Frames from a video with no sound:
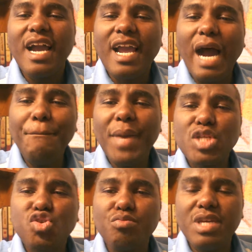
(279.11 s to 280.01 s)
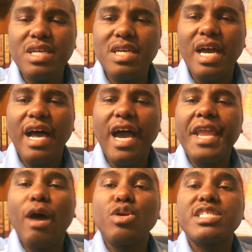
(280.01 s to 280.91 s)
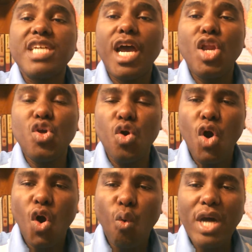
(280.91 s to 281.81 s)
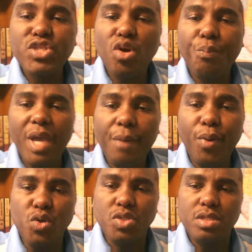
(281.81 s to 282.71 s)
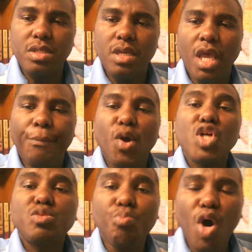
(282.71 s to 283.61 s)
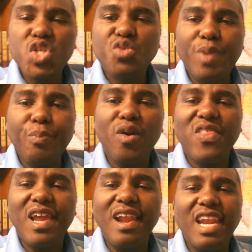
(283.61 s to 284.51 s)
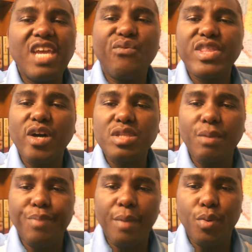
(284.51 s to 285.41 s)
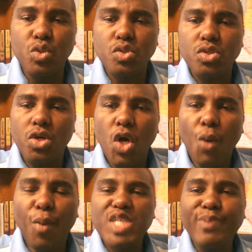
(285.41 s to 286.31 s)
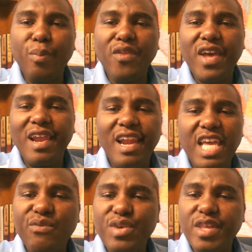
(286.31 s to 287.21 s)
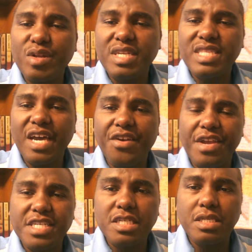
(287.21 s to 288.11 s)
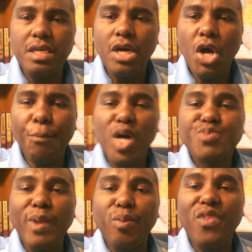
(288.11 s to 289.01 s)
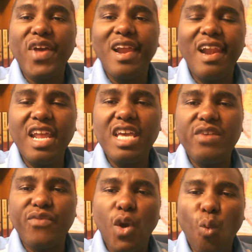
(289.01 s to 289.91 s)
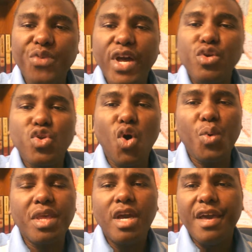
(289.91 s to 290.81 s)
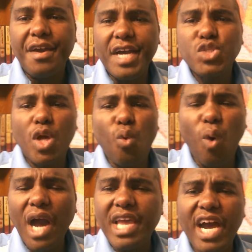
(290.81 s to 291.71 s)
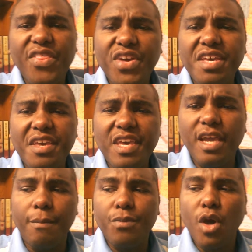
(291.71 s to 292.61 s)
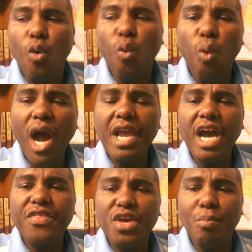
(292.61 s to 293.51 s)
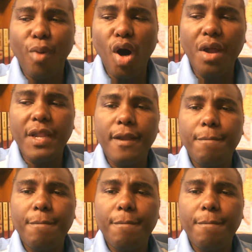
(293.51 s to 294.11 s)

come back to me and I will tell you what's your purpose. Because most people, they live without a purpose. Most people, they live without a direction. Most people, they live without knowing, actually, why are they here? Why are they born?